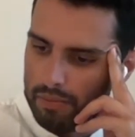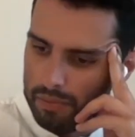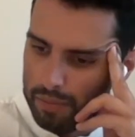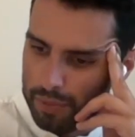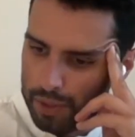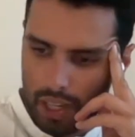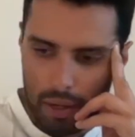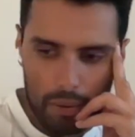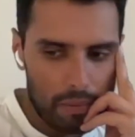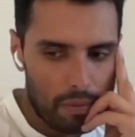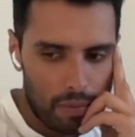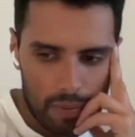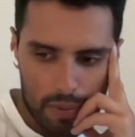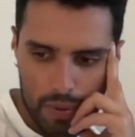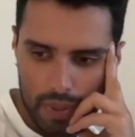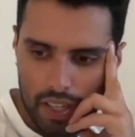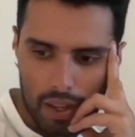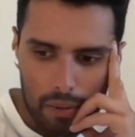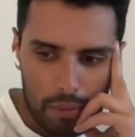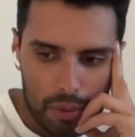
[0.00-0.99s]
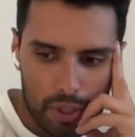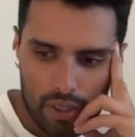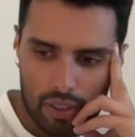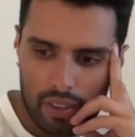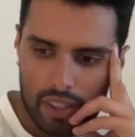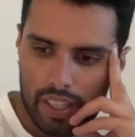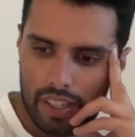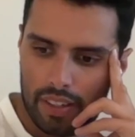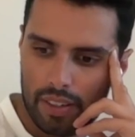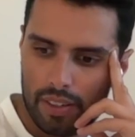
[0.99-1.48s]
some
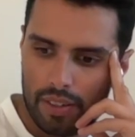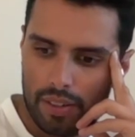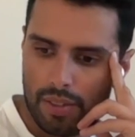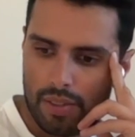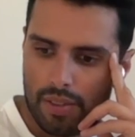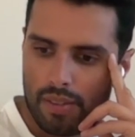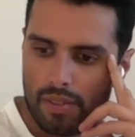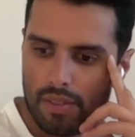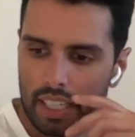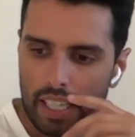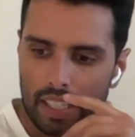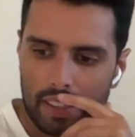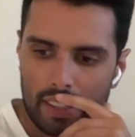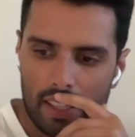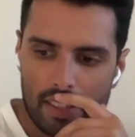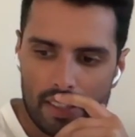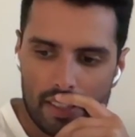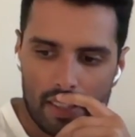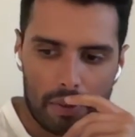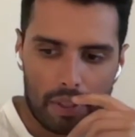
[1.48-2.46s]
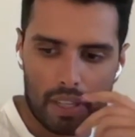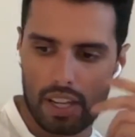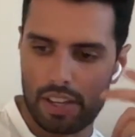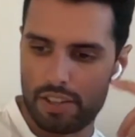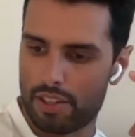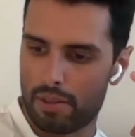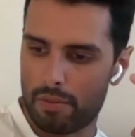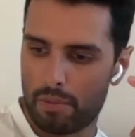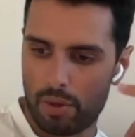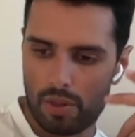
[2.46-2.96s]
creators get that, some
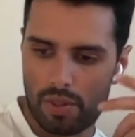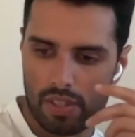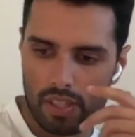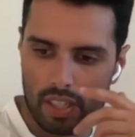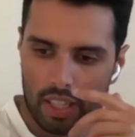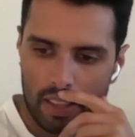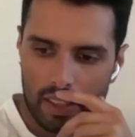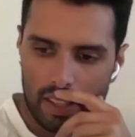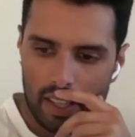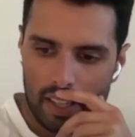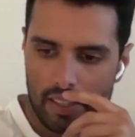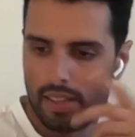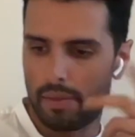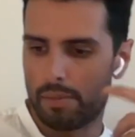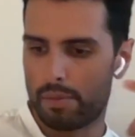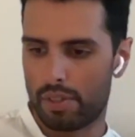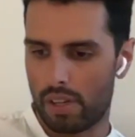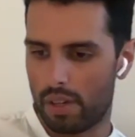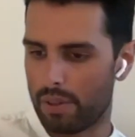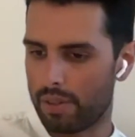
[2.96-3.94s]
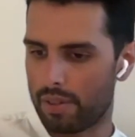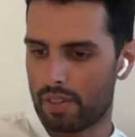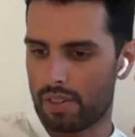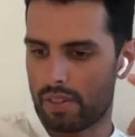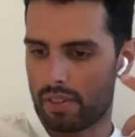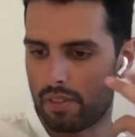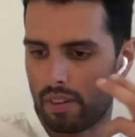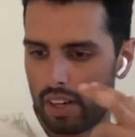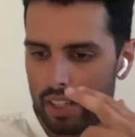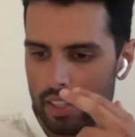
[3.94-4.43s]
customers get that, some don't,
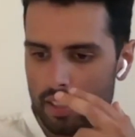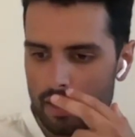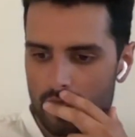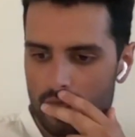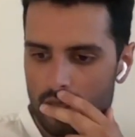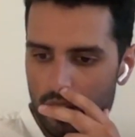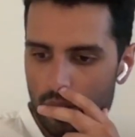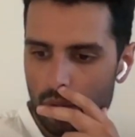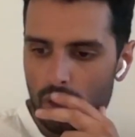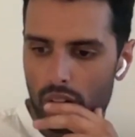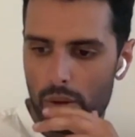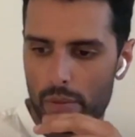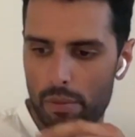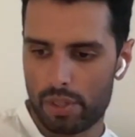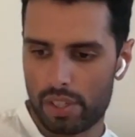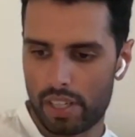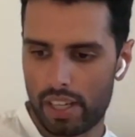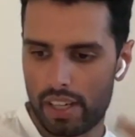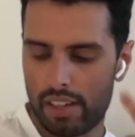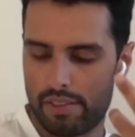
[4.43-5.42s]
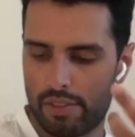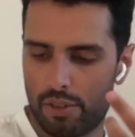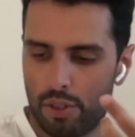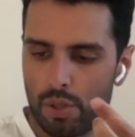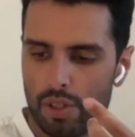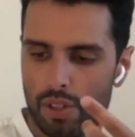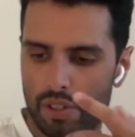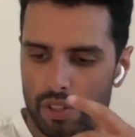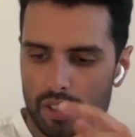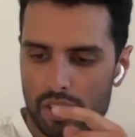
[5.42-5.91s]
right? You almost kind of
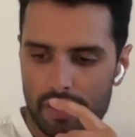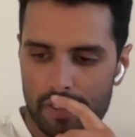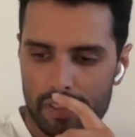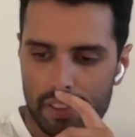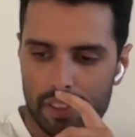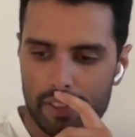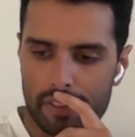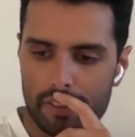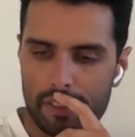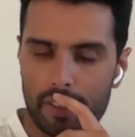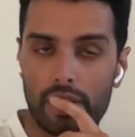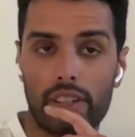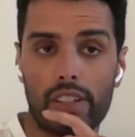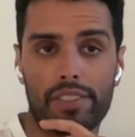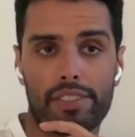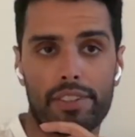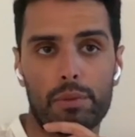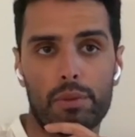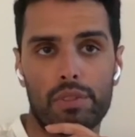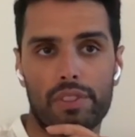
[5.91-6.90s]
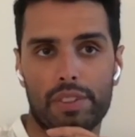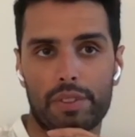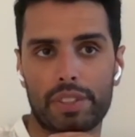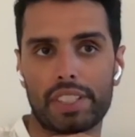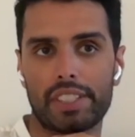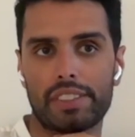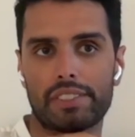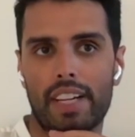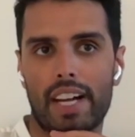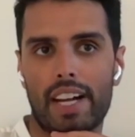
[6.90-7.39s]
shoot yourself in the foot if you're moving
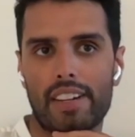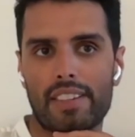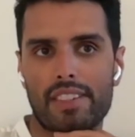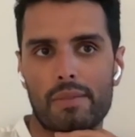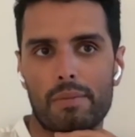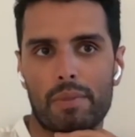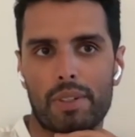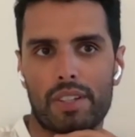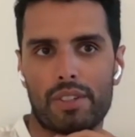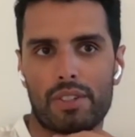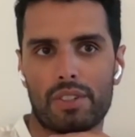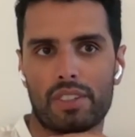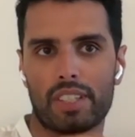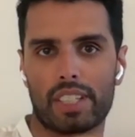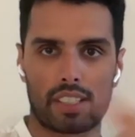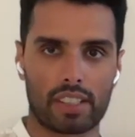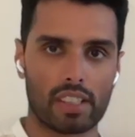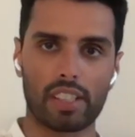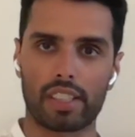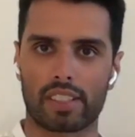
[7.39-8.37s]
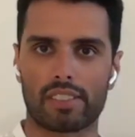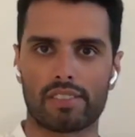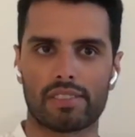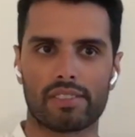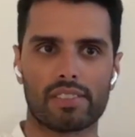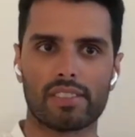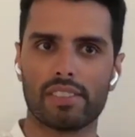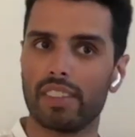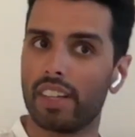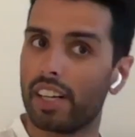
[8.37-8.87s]
really fast, because you're like, look,
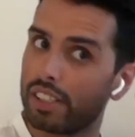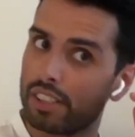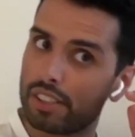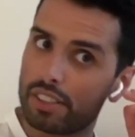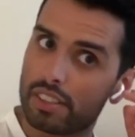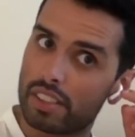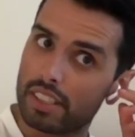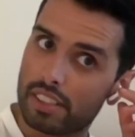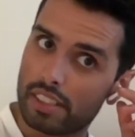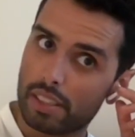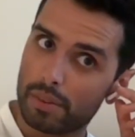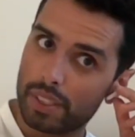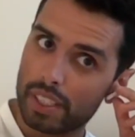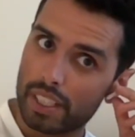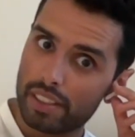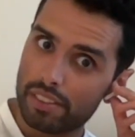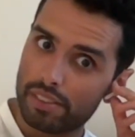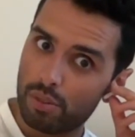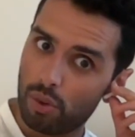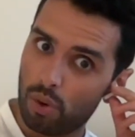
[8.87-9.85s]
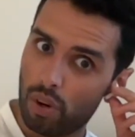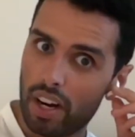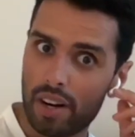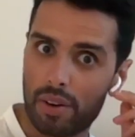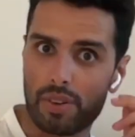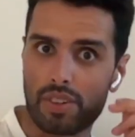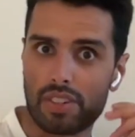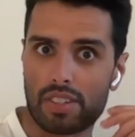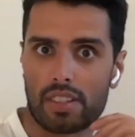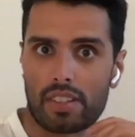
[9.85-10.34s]
I just did something in 4
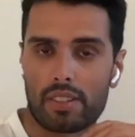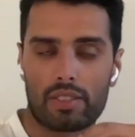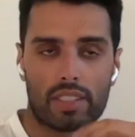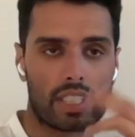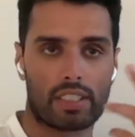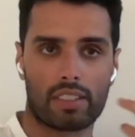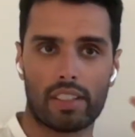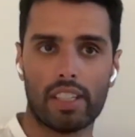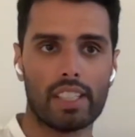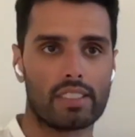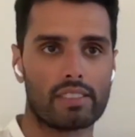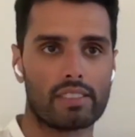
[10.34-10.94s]
hours, and they're like, great,